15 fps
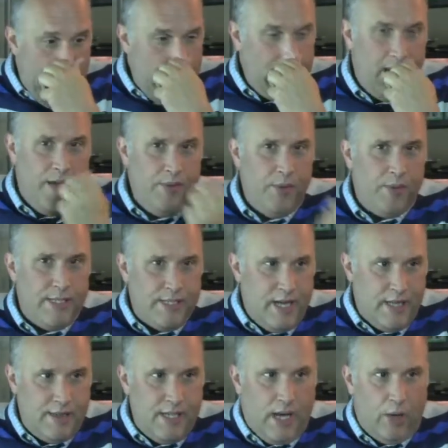And the other
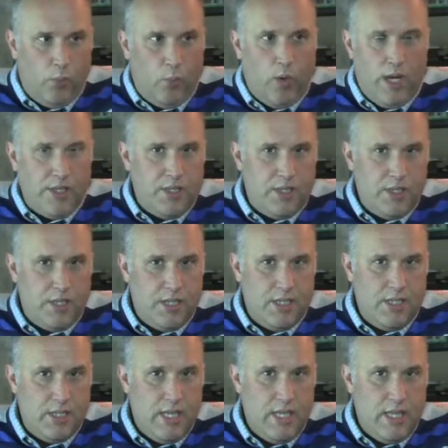reason I think I rushed to
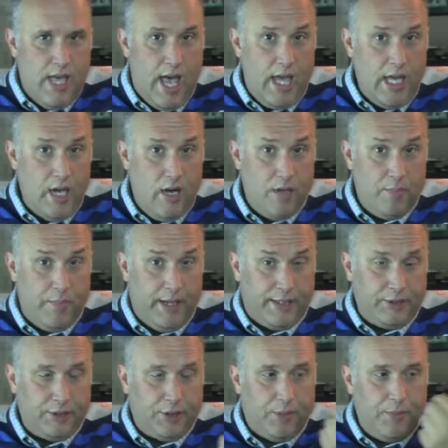see that young
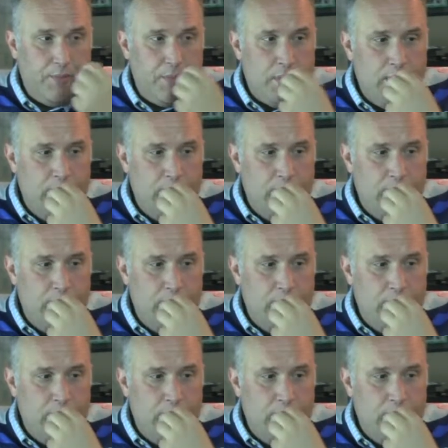picture